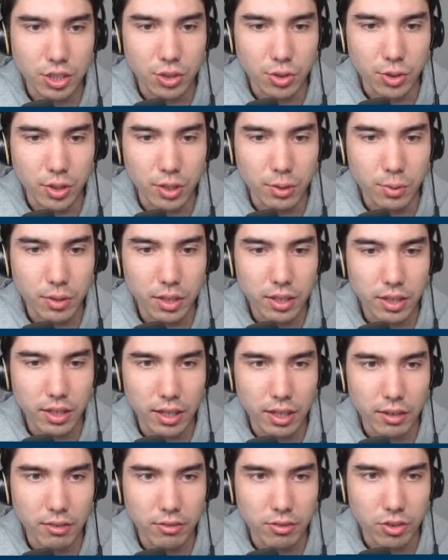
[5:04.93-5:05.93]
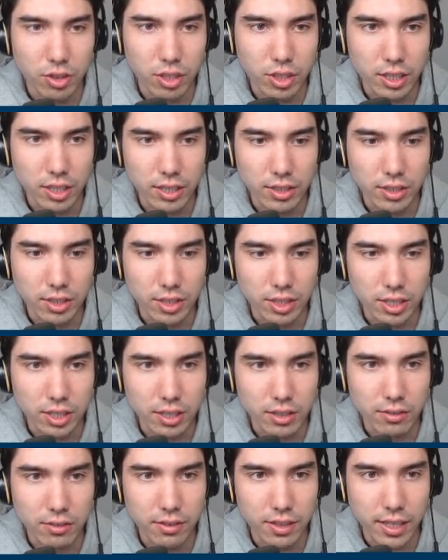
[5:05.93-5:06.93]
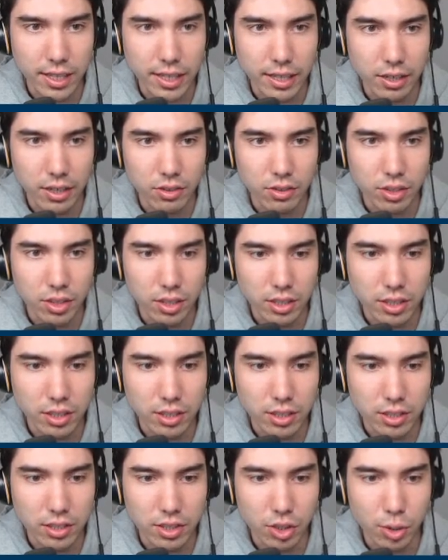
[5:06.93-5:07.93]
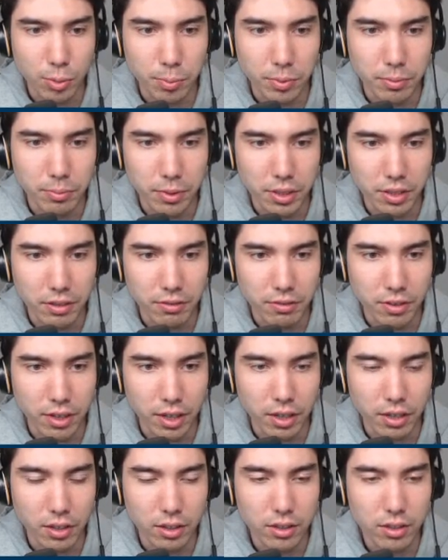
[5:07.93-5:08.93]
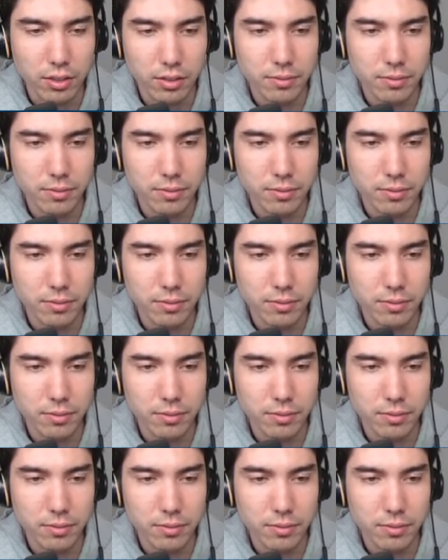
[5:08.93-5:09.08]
going with the F rook instead of the A rook to this open B file.